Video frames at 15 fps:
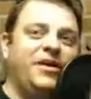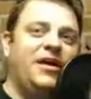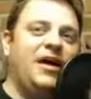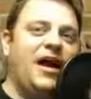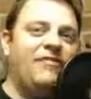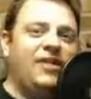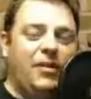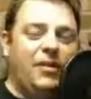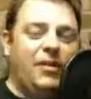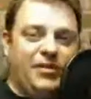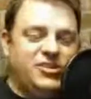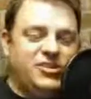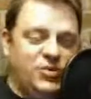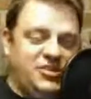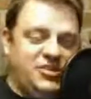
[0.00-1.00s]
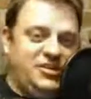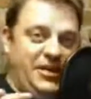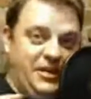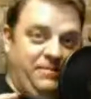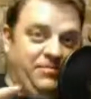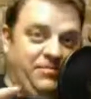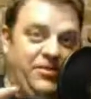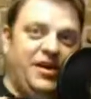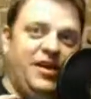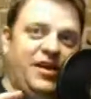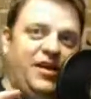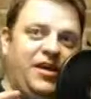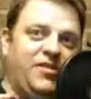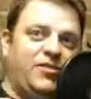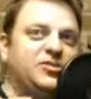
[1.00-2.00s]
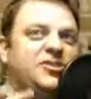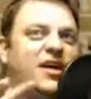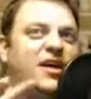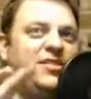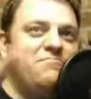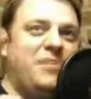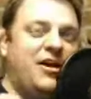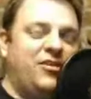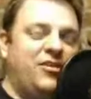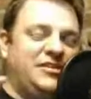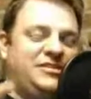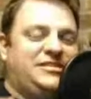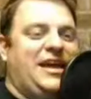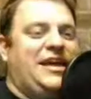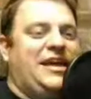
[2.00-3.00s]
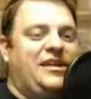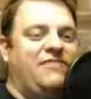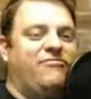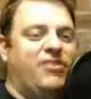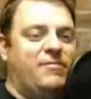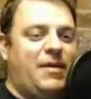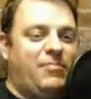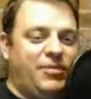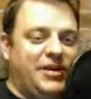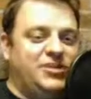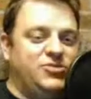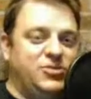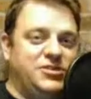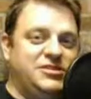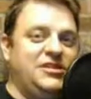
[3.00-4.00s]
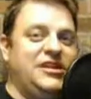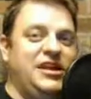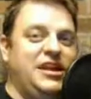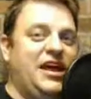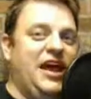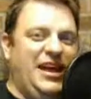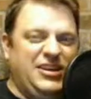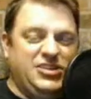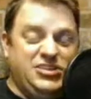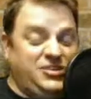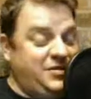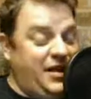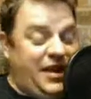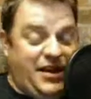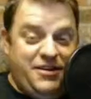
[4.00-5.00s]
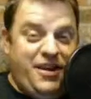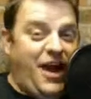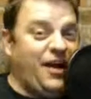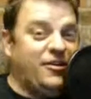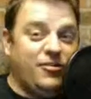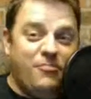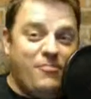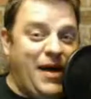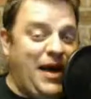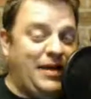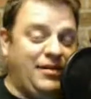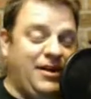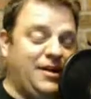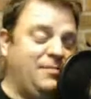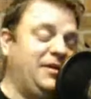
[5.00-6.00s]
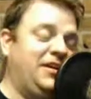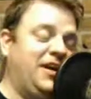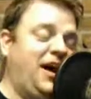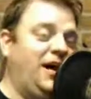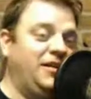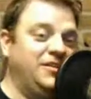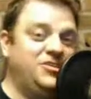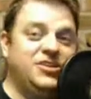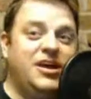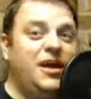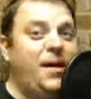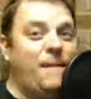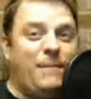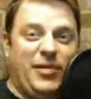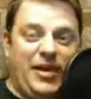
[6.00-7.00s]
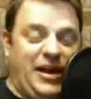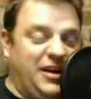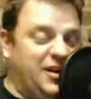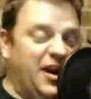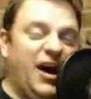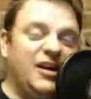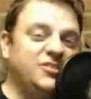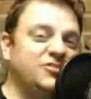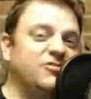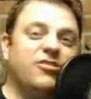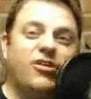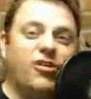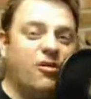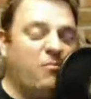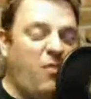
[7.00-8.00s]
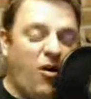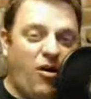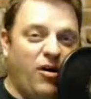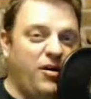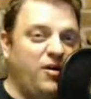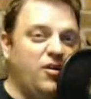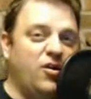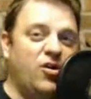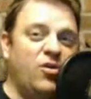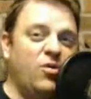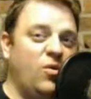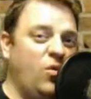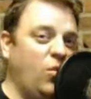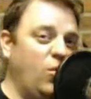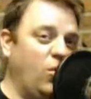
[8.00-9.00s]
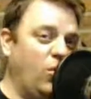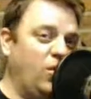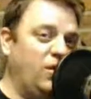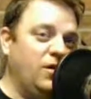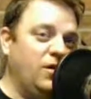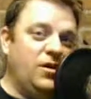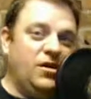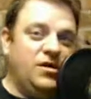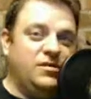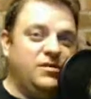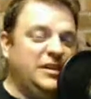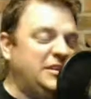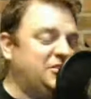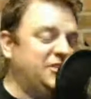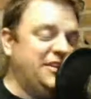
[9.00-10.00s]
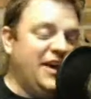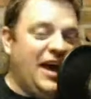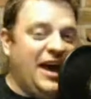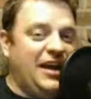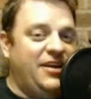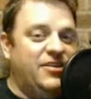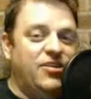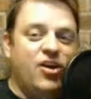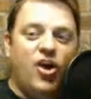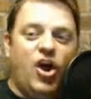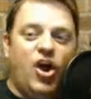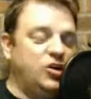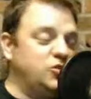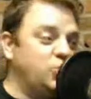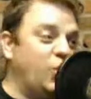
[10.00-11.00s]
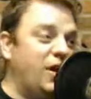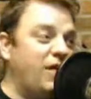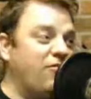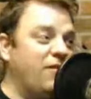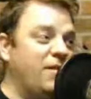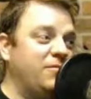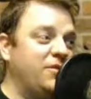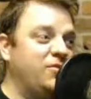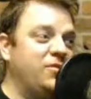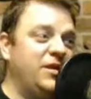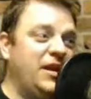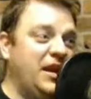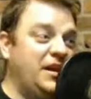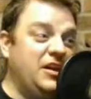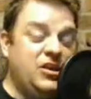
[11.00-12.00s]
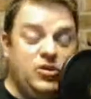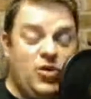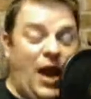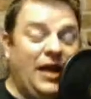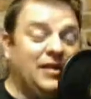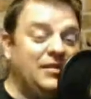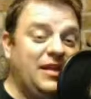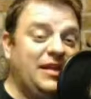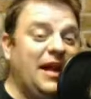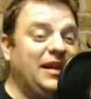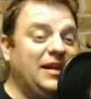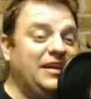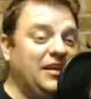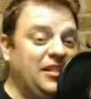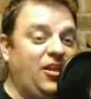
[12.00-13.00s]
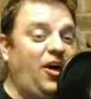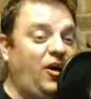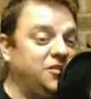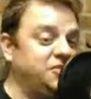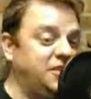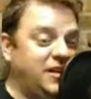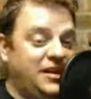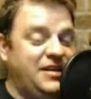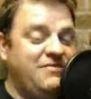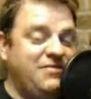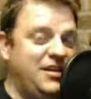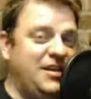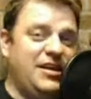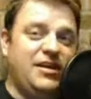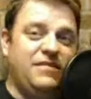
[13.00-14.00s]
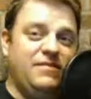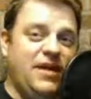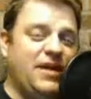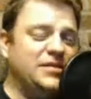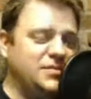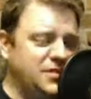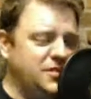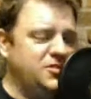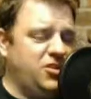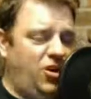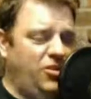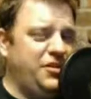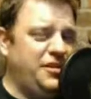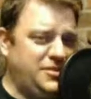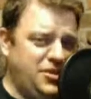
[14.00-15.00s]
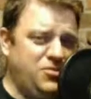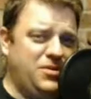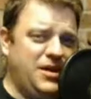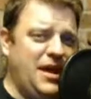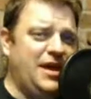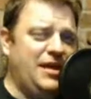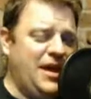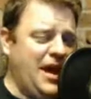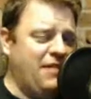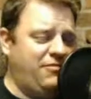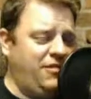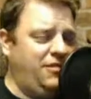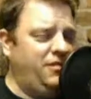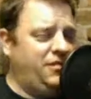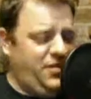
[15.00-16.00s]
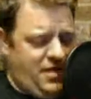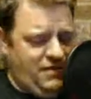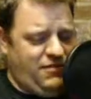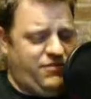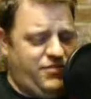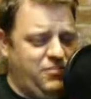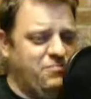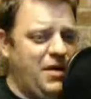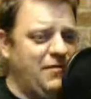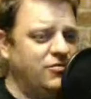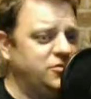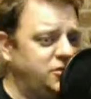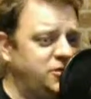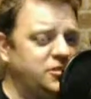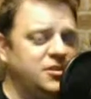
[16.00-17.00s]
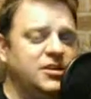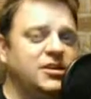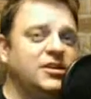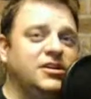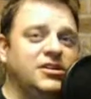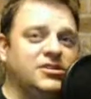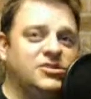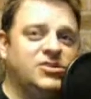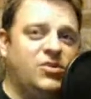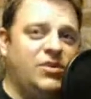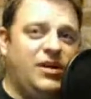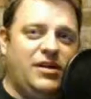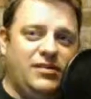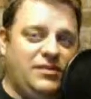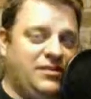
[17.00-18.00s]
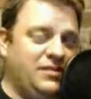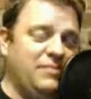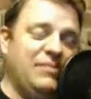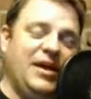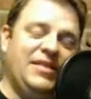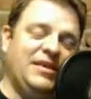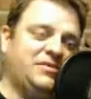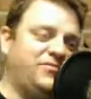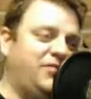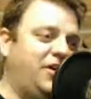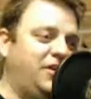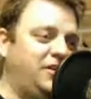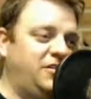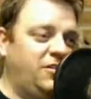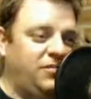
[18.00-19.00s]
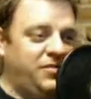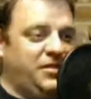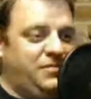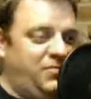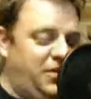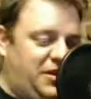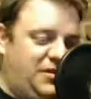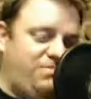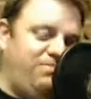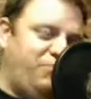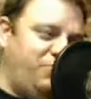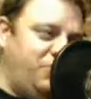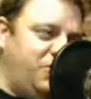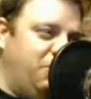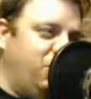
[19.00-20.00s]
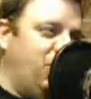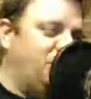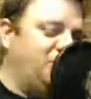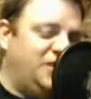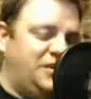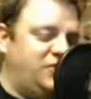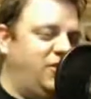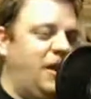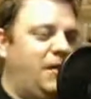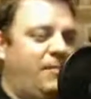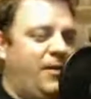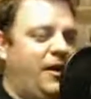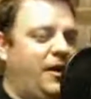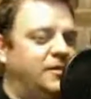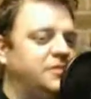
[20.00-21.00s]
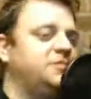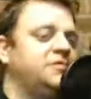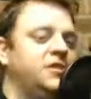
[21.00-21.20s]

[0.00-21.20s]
I've got a Play Choice 10. There's nothing better than standing in front of my Play Choice 10 and knocking them back like I'm in college, playing Contra or Mario or Ninja Gaiden or just whatever I'm doing, and I can get lost in an evening. And as an adult, it's okay to have a few beverages. So, man, that's fun. The boys at his grandparents.